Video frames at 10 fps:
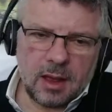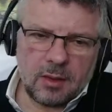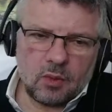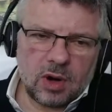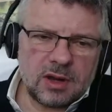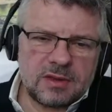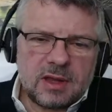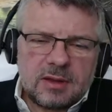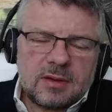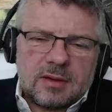One of
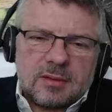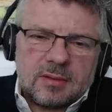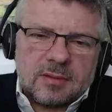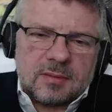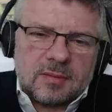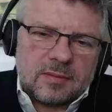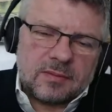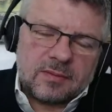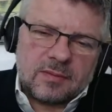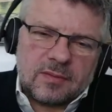the
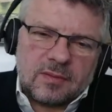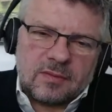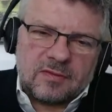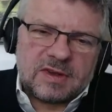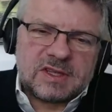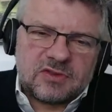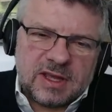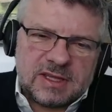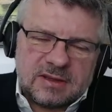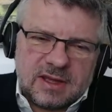
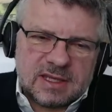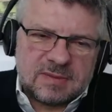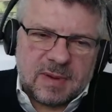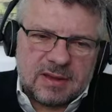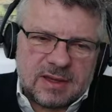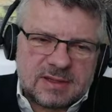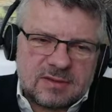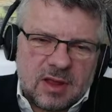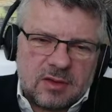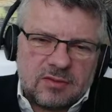frustrating things about this,
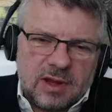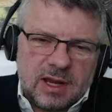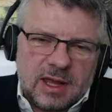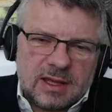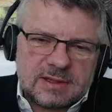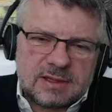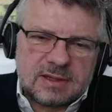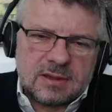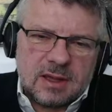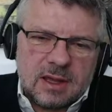though, really
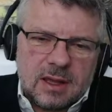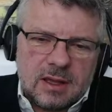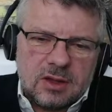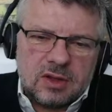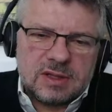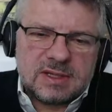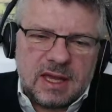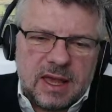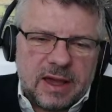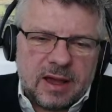is you can see
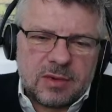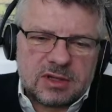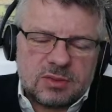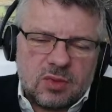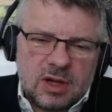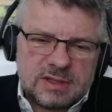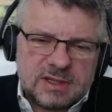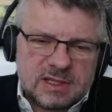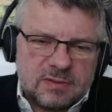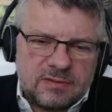how much worse
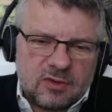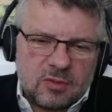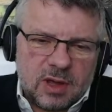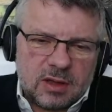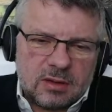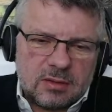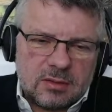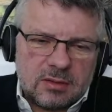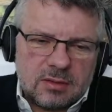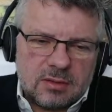it's performing
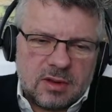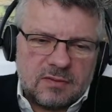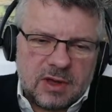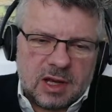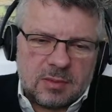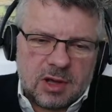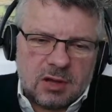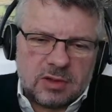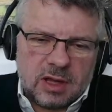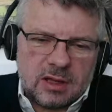than Vietnam
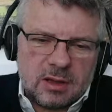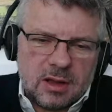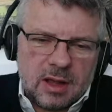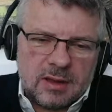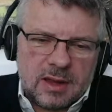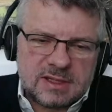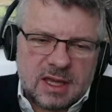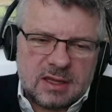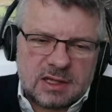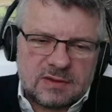Holding, and the
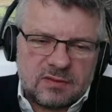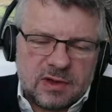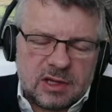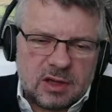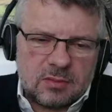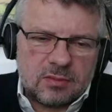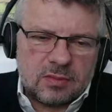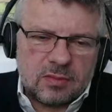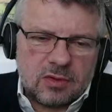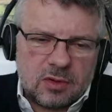same goes for Vietnam
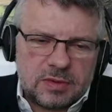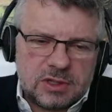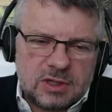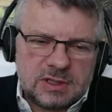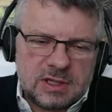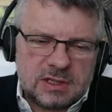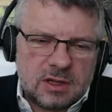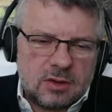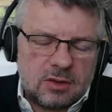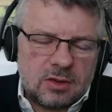Opportunity too.